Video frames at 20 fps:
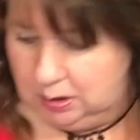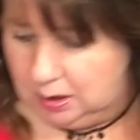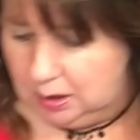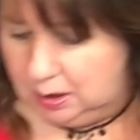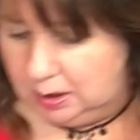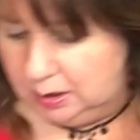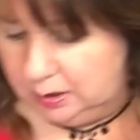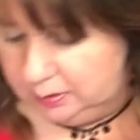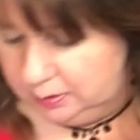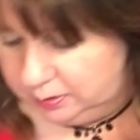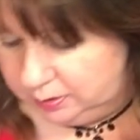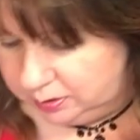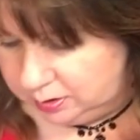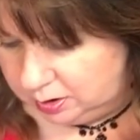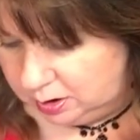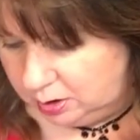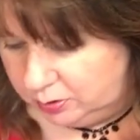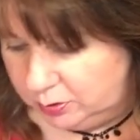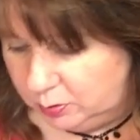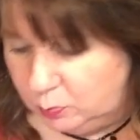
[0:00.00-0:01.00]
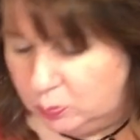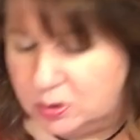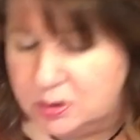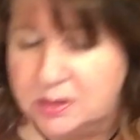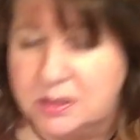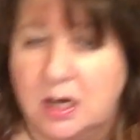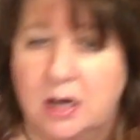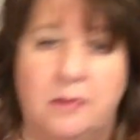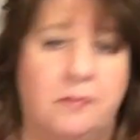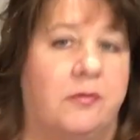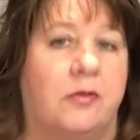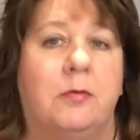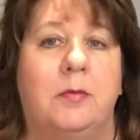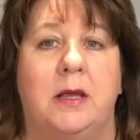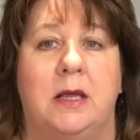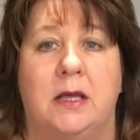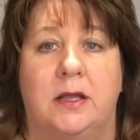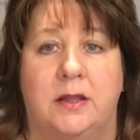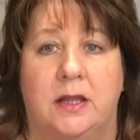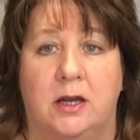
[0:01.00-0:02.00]
The worst time for
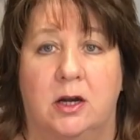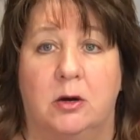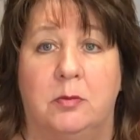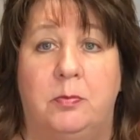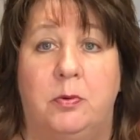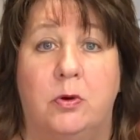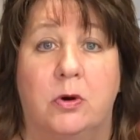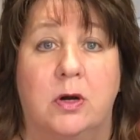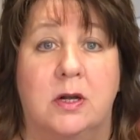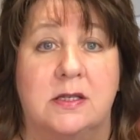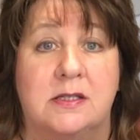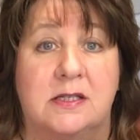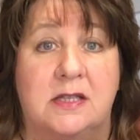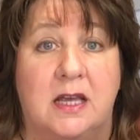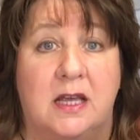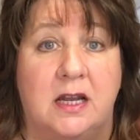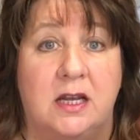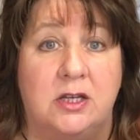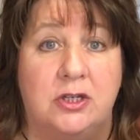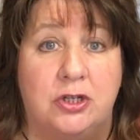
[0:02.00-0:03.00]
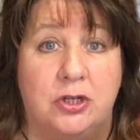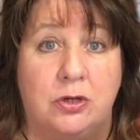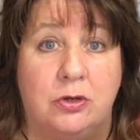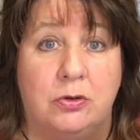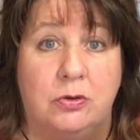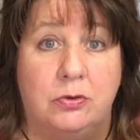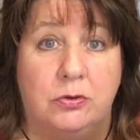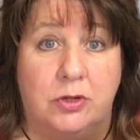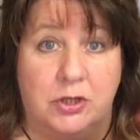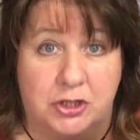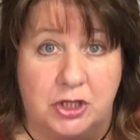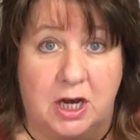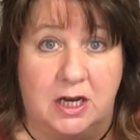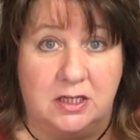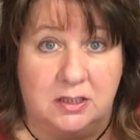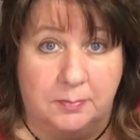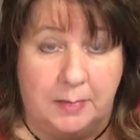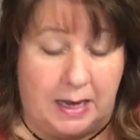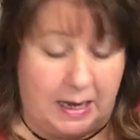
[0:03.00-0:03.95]
me in the airport is getting to the checked